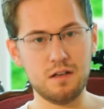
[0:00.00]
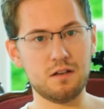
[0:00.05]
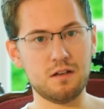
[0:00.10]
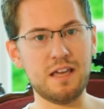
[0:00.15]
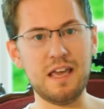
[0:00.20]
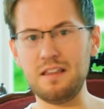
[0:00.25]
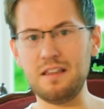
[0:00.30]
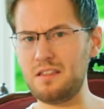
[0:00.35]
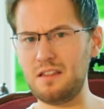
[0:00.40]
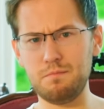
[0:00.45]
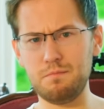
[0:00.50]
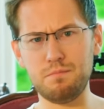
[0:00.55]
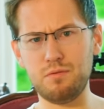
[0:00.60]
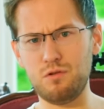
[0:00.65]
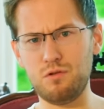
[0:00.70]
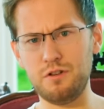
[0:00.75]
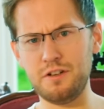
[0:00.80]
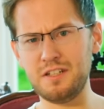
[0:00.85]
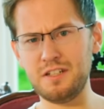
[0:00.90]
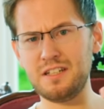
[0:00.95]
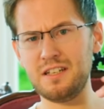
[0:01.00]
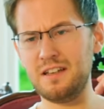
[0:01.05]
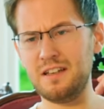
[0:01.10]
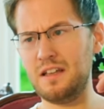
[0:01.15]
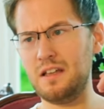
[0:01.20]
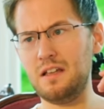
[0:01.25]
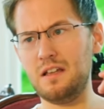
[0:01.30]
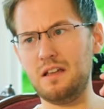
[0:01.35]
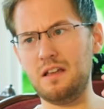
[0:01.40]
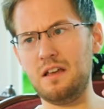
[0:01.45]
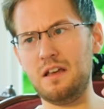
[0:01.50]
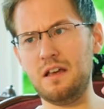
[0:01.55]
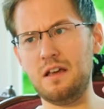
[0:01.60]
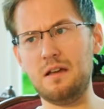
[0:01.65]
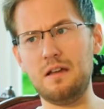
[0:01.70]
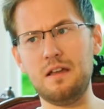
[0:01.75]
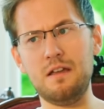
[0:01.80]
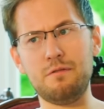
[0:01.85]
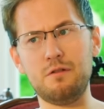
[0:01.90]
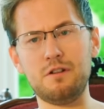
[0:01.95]
Case in point,
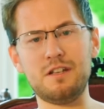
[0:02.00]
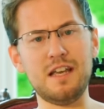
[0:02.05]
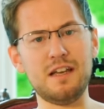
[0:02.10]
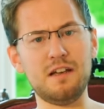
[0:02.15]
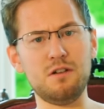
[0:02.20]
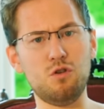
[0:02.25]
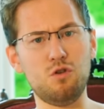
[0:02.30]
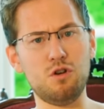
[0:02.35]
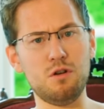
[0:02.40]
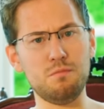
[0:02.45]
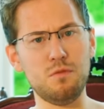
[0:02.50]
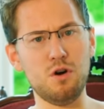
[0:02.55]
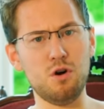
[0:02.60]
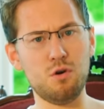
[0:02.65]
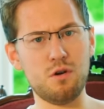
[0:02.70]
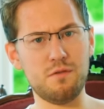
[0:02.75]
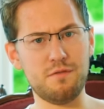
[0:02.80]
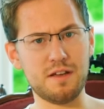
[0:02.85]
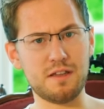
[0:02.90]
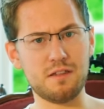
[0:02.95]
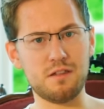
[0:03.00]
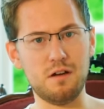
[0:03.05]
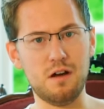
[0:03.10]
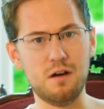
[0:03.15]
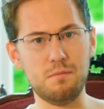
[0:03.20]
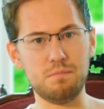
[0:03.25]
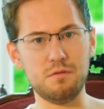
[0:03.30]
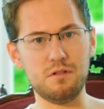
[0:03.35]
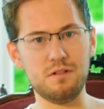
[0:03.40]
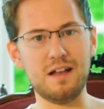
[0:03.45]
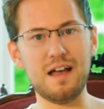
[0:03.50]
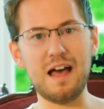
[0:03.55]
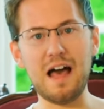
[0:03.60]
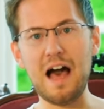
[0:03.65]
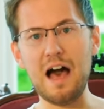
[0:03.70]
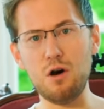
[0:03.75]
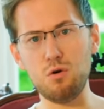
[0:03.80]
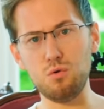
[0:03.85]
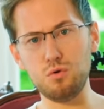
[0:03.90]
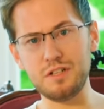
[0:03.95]
uh, if you take an automotive example,
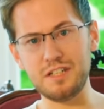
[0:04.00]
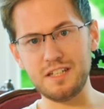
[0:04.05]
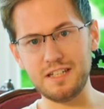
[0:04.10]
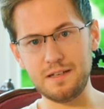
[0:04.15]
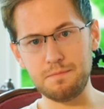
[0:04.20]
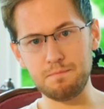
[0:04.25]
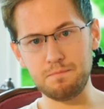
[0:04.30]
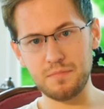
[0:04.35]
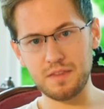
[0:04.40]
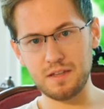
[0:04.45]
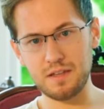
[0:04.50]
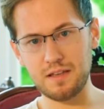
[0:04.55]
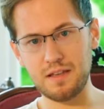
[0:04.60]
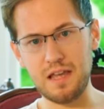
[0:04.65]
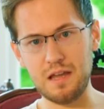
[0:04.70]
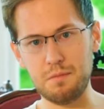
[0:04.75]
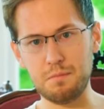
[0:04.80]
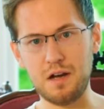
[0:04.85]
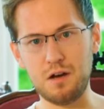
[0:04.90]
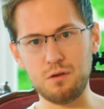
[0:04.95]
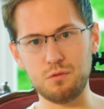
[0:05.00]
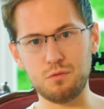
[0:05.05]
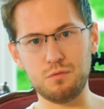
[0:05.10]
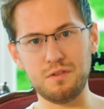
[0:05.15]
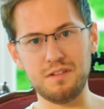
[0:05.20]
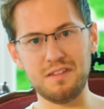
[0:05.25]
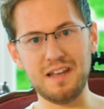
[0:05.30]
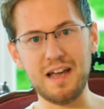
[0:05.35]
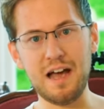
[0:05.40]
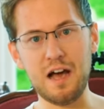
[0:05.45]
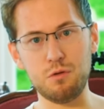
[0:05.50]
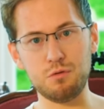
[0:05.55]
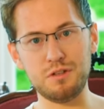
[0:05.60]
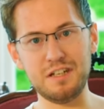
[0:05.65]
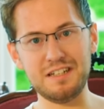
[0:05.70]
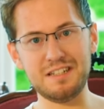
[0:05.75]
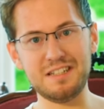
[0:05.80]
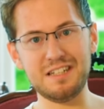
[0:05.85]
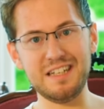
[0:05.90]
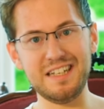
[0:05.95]
Audi came out with the
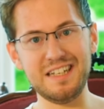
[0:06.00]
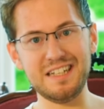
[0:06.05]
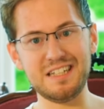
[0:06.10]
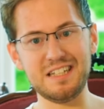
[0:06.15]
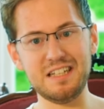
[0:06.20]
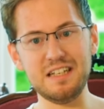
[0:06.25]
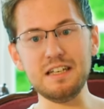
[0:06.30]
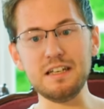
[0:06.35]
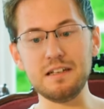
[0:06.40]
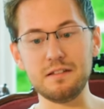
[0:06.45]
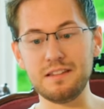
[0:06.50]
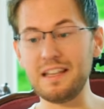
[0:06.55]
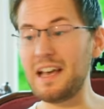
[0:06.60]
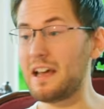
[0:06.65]
Audi TT.